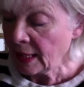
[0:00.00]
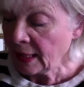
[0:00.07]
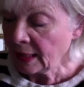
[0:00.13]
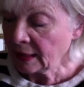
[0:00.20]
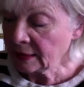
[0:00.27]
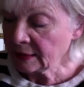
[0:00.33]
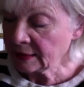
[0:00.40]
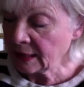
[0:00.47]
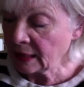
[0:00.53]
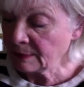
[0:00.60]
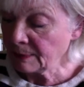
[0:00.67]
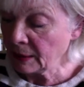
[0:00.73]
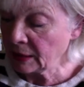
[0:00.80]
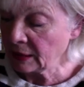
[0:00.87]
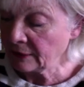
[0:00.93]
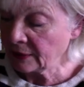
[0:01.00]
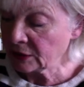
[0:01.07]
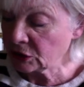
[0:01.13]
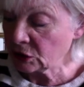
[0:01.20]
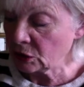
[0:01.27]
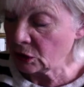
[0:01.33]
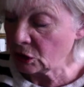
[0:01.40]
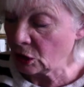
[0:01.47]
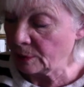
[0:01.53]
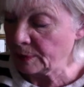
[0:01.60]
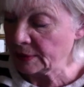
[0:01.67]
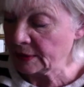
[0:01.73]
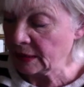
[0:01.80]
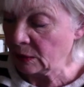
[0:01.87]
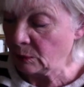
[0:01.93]
Instead, many of us do the
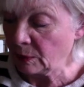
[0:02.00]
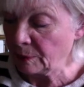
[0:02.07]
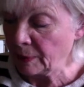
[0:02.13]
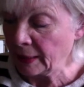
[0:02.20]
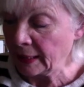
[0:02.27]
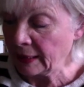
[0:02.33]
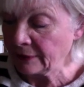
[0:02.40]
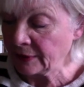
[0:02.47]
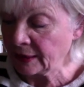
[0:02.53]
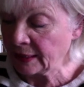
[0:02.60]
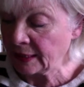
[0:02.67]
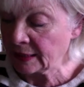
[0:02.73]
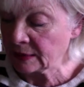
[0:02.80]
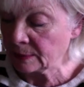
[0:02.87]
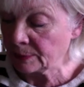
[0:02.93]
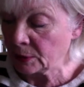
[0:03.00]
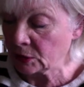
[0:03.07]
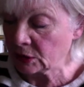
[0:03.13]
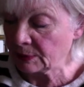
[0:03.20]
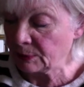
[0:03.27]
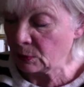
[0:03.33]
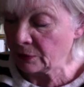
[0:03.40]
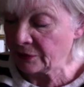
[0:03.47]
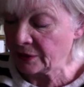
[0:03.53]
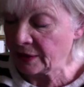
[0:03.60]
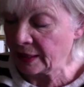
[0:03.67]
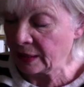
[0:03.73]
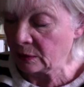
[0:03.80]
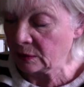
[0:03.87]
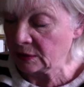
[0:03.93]
opposite. We believe that it isn't possible for the
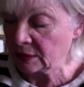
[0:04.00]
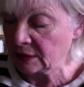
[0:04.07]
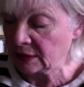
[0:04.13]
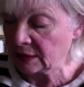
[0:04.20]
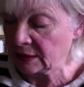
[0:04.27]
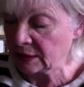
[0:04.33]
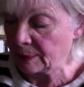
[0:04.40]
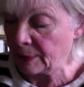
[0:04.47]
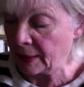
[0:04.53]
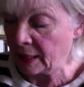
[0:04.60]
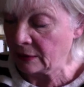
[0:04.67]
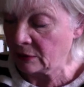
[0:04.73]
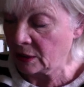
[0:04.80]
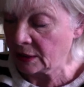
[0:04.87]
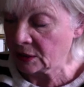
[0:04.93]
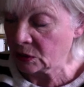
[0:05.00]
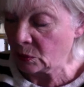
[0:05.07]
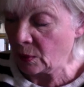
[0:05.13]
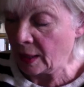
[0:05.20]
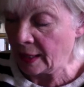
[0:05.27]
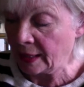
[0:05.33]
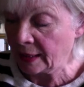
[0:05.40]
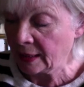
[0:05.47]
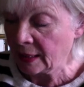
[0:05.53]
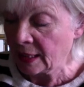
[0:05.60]
illness to disappear right away,